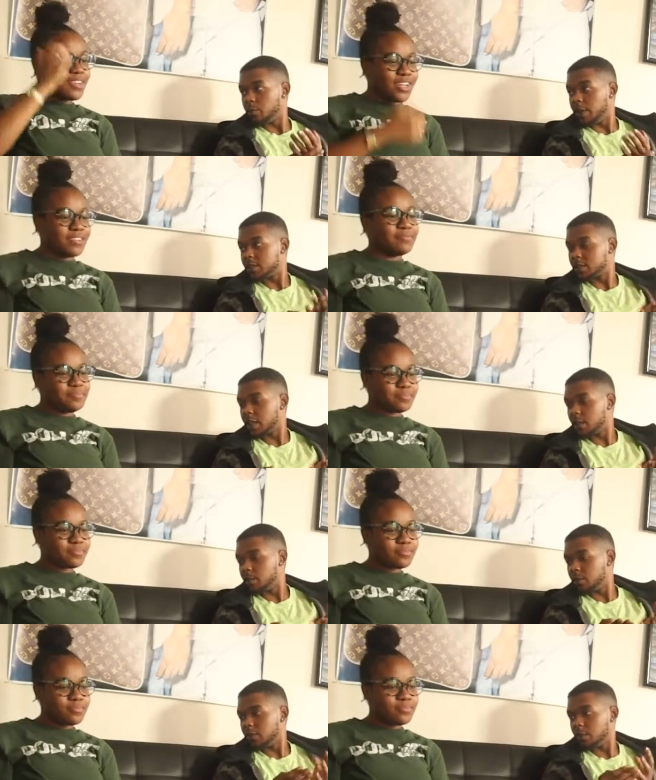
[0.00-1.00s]
Speaker 1: okay. yeah,
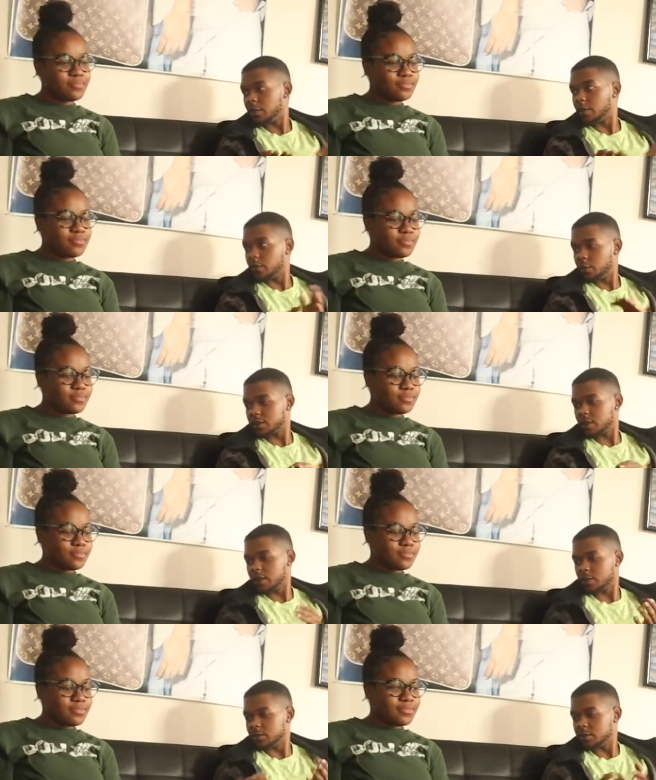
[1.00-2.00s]
sustainability for me, for the viewers.
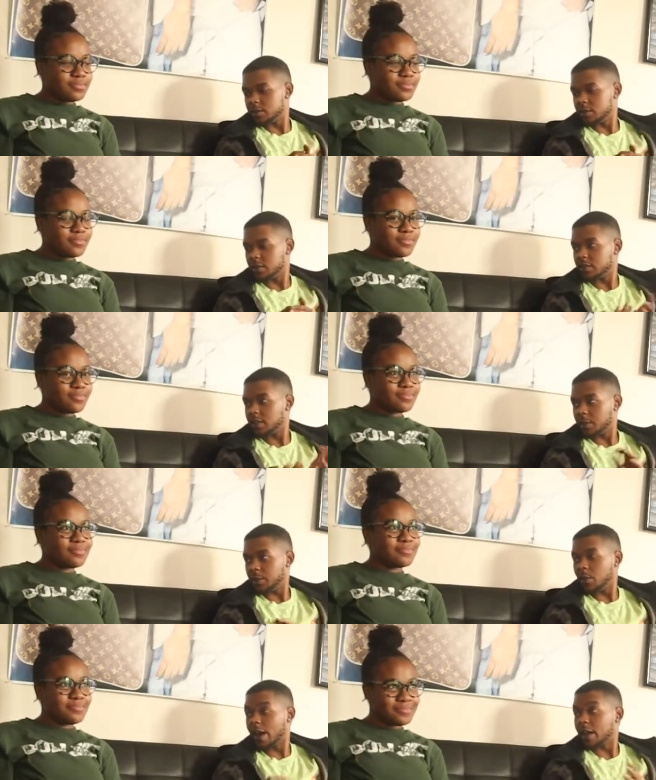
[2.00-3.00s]
So I want you to just, you know,
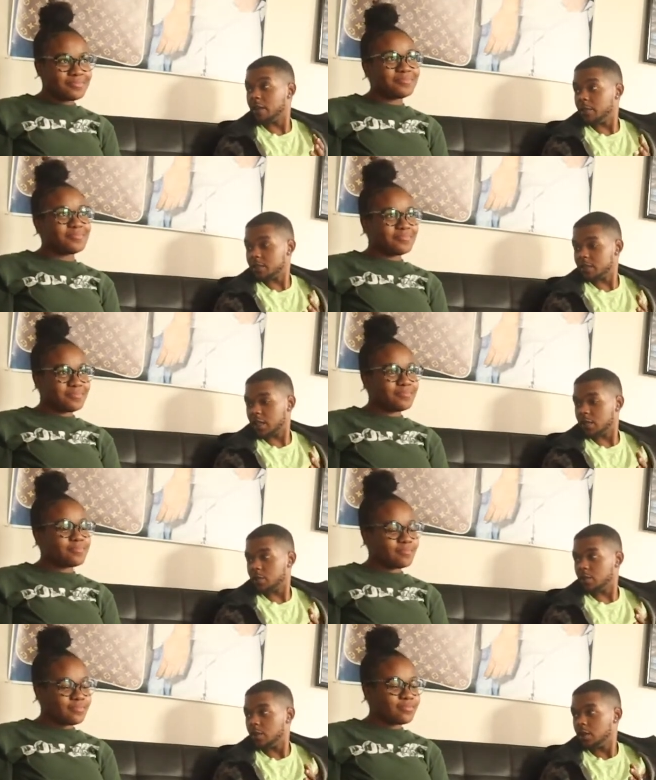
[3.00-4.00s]
tell people how they can be
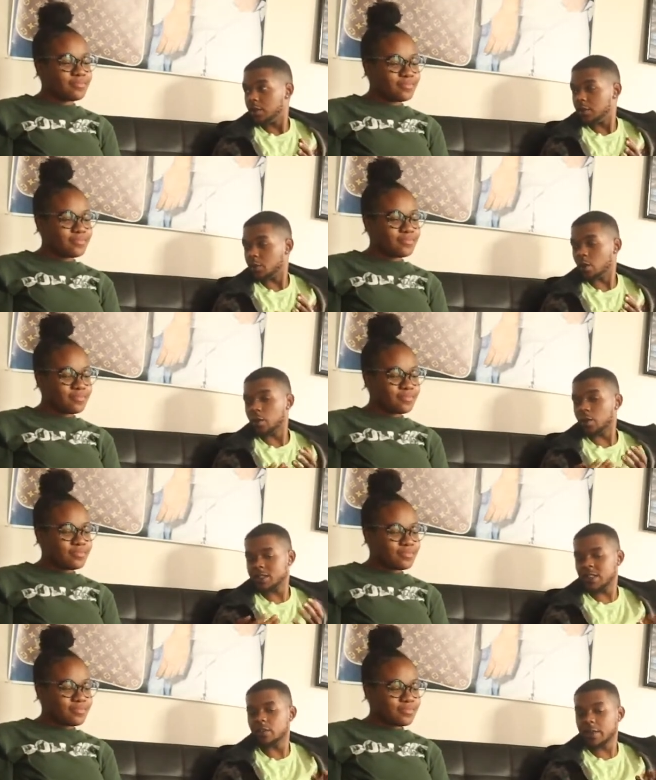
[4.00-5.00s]
sustainable. You feel me? Or just give a